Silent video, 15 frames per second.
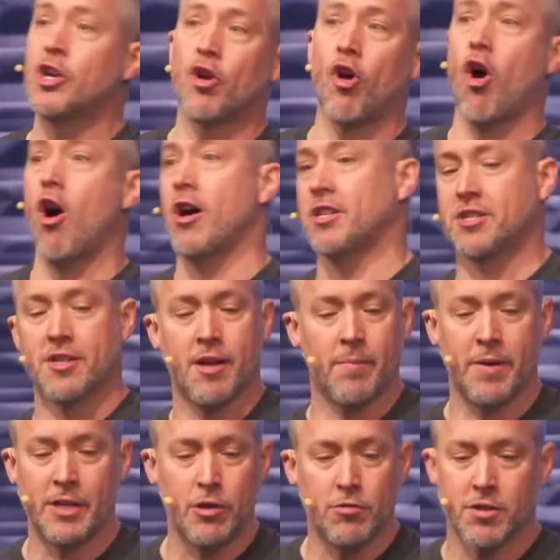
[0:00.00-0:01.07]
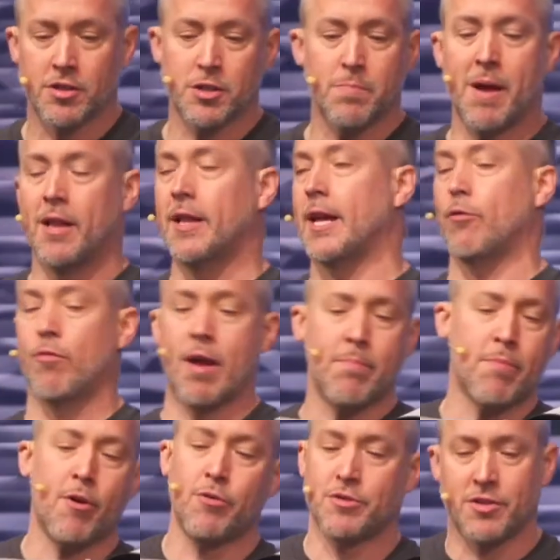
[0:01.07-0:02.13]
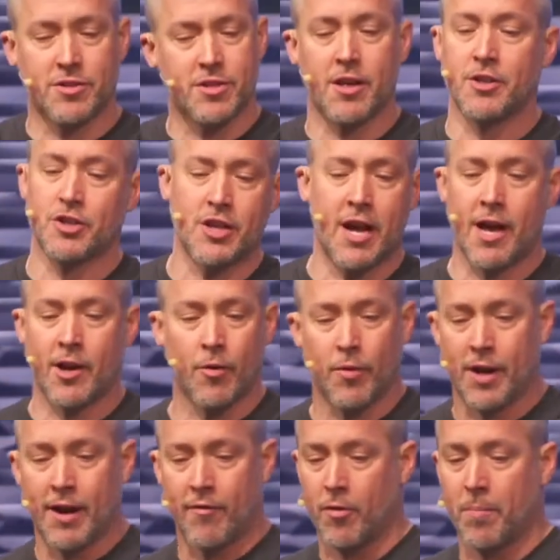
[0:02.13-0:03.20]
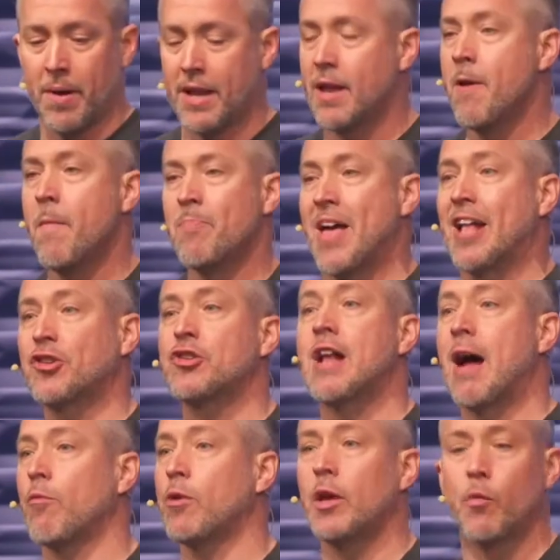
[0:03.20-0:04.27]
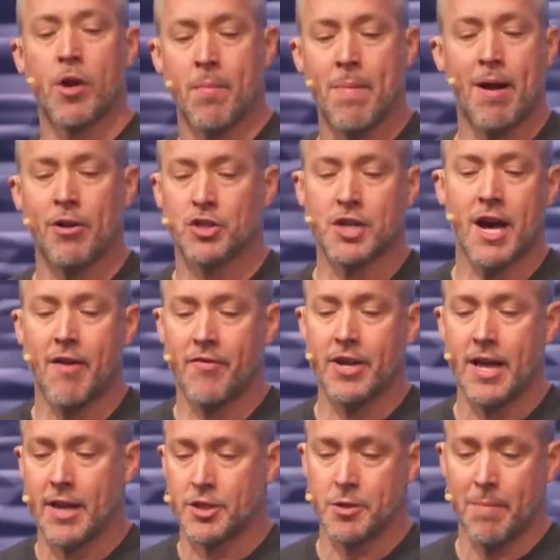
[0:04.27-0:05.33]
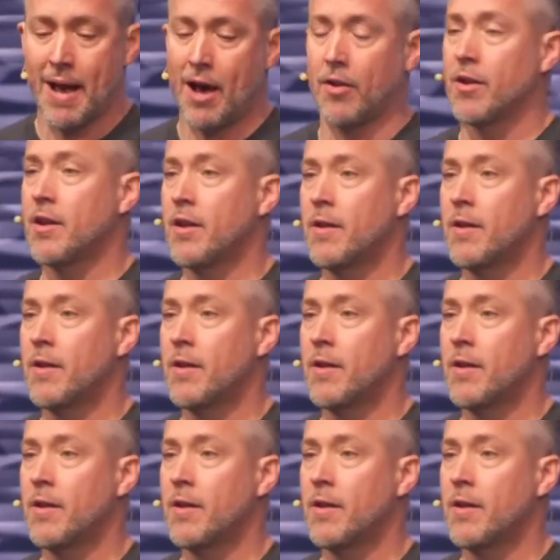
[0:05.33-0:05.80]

you're awesome. And you just smell like rainbows and sunshine or whatever. But that's not really what a marriage covenant is about.